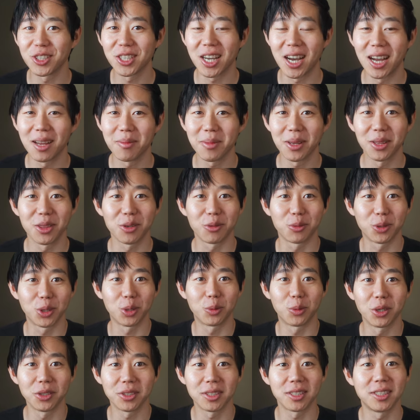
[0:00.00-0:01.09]
of our time in the
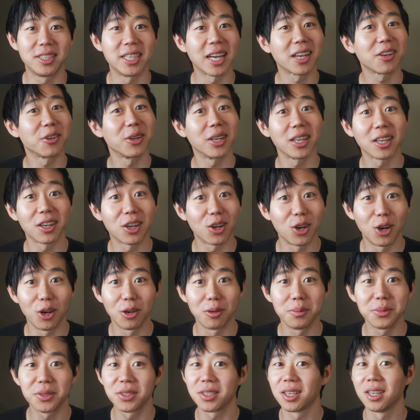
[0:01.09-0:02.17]
real world decorating our
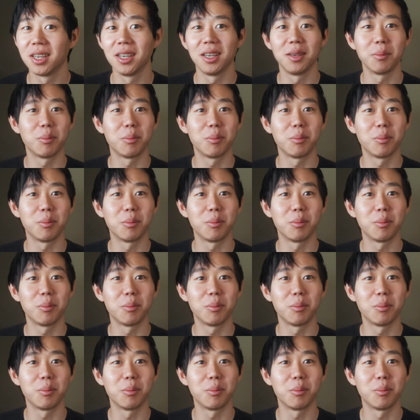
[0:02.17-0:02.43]
homes,